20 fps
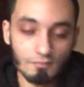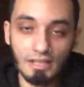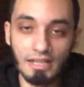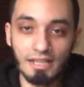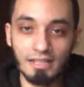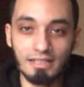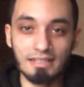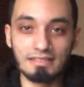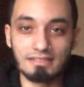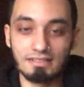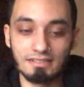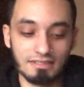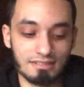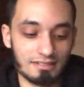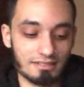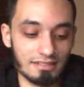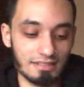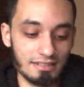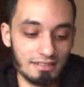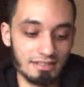and this
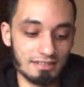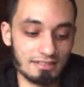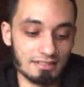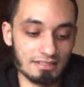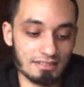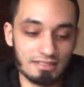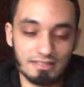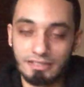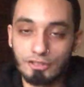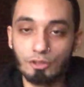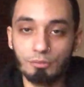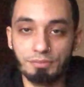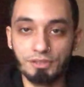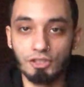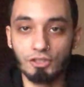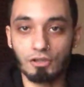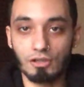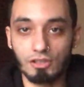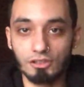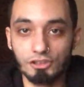is and this is still
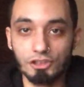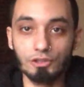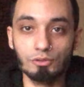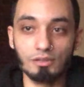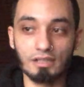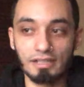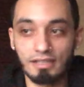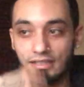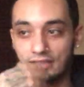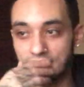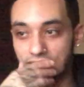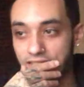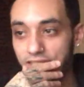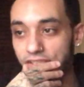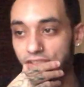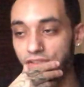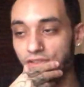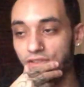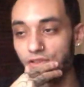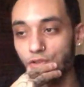beyond you like i
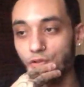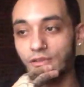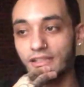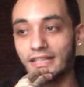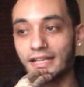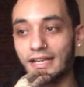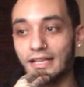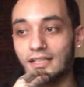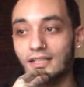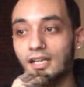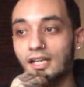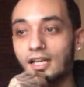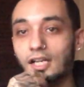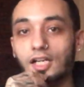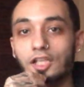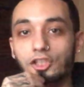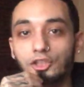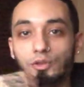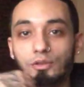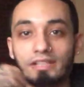said you, you can't
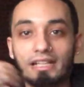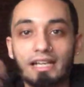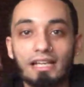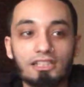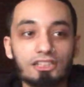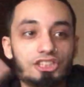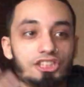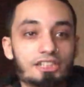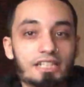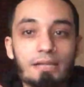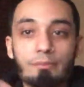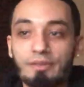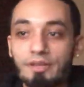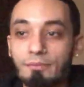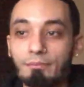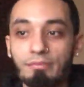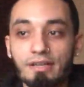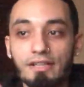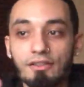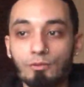you can't shape
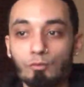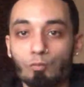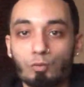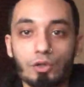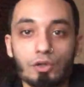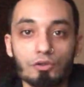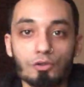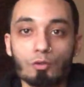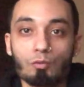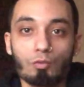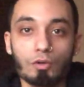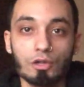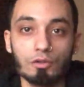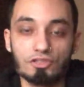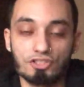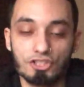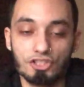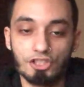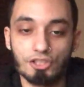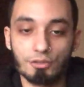and bend the world, the world
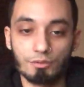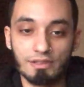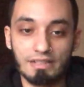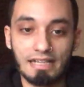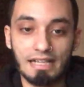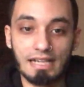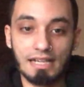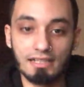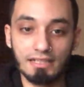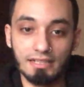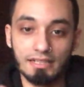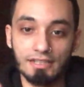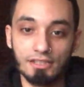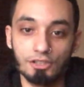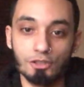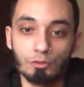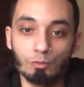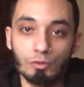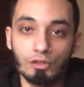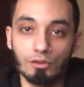to your reality and
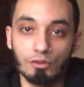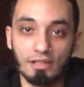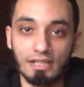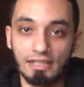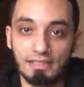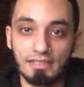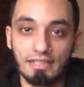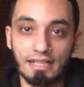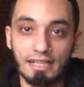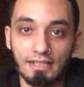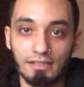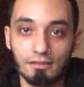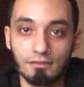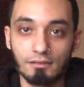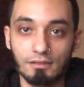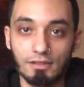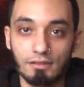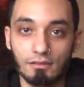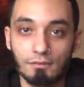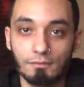your will like that
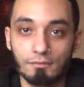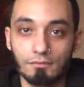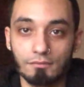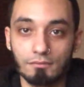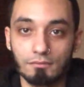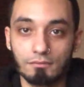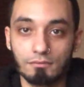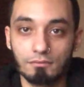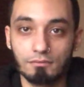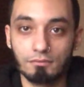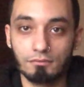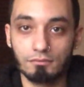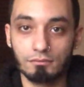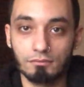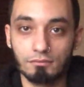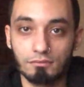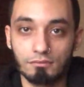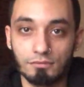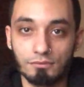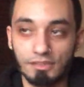
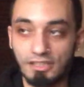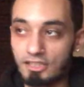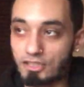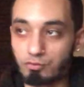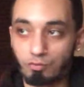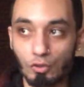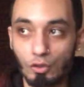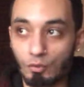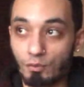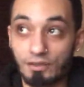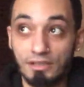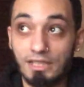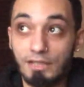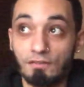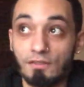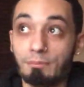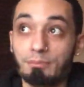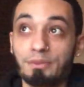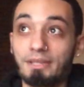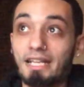this world wouldn't
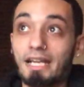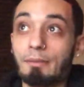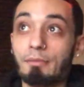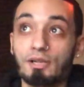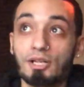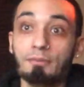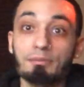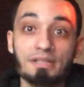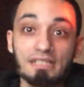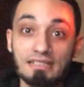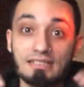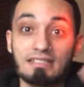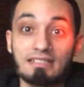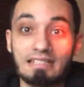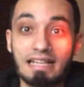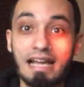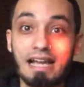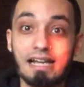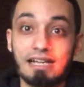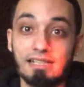even be able to be
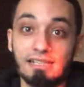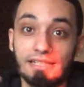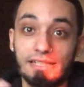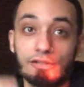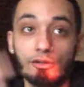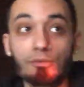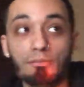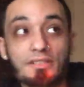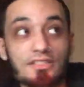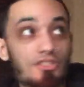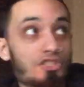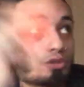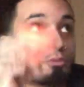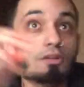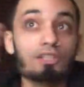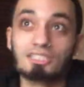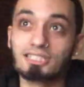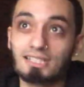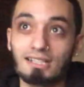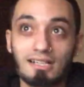stagnant it would be too
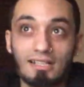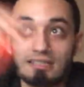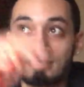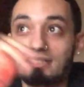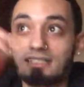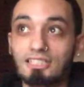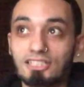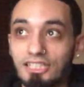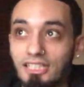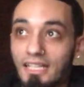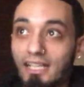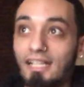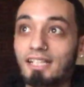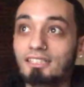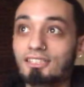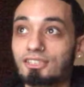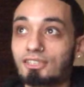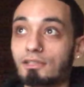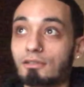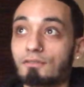much constant
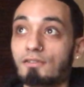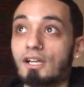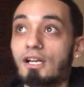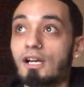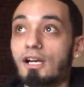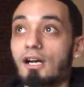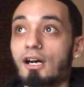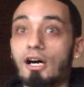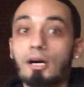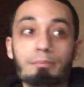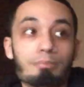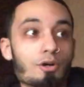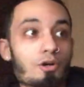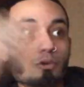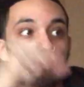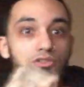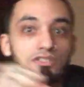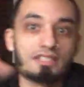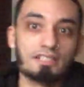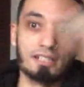change of
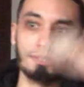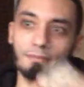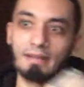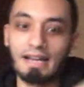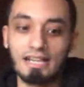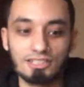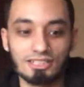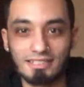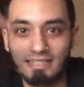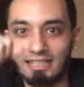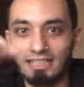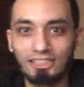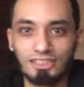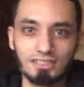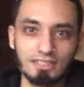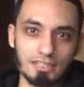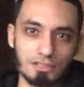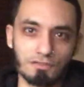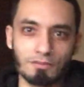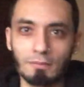opposing
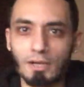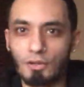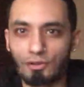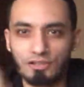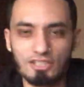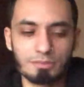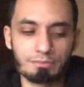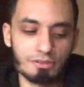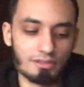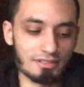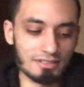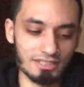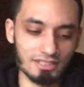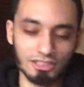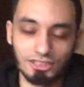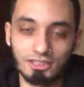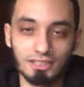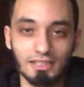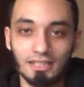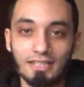imaginations from other spirits and
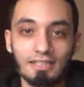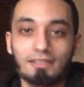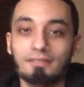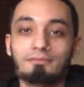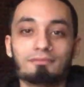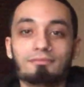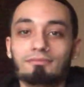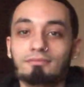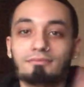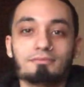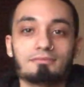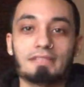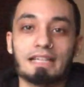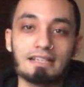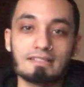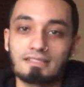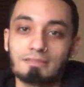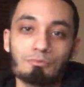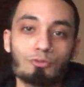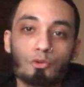shit like
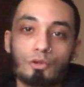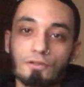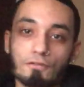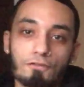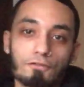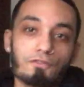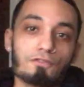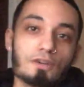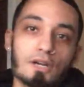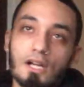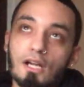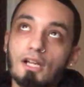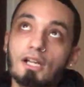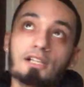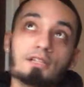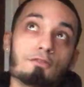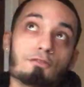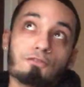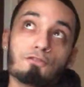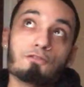that's more
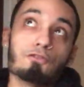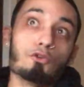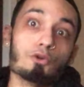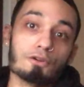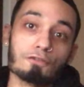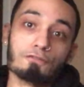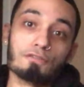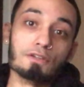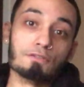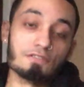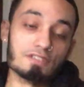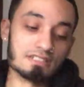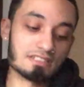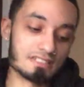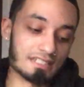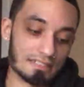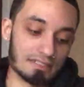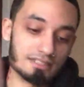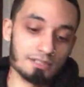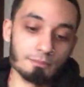four fifth and
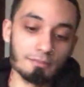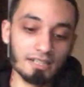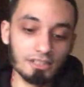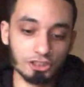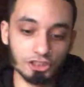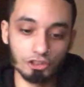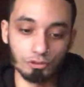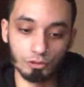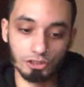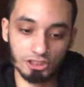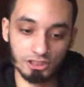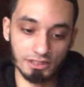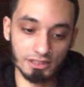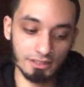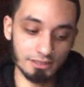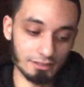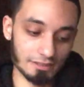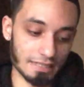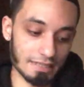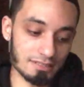sixth dimensional
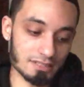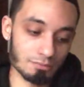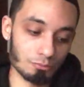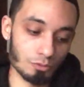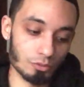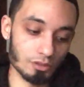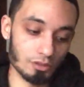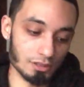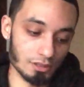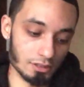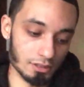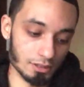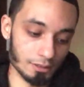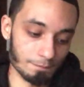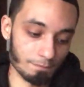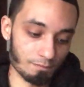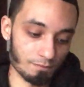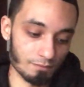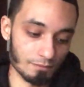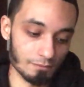shit that's more uh
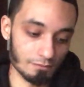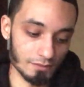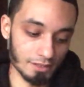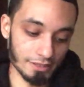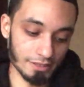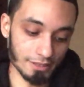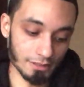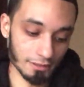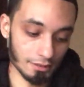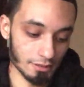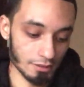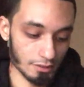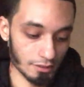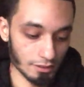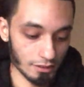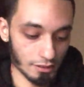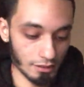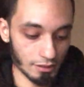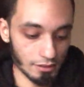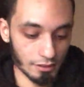yeah
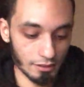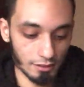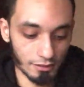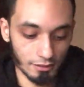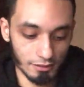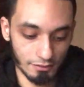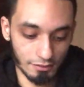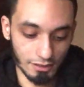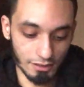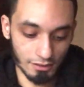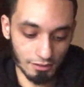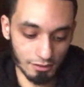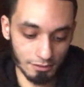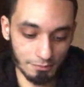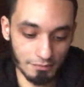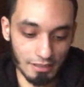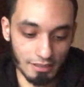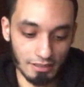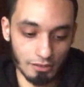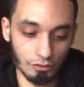i'm
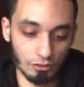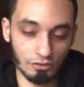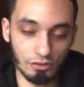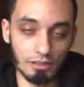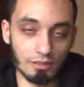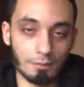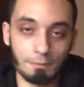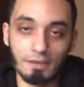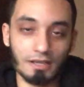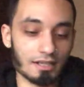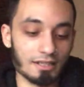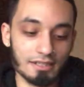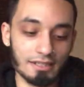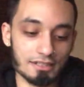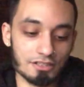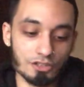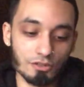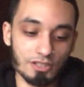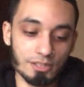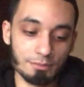not go- i'm not gonna
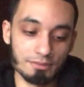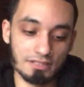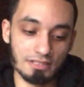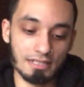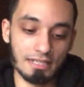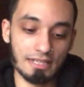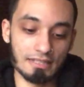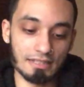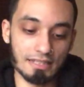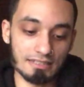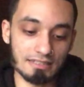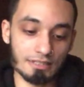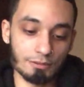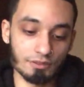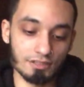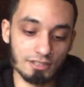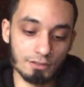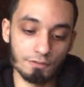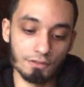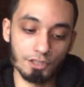get too deep into that that's not
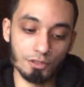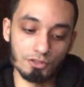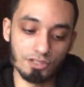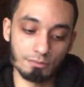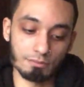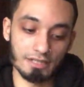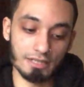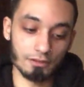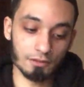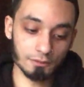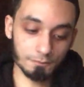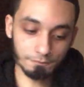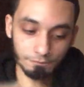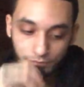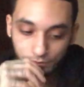what this video is about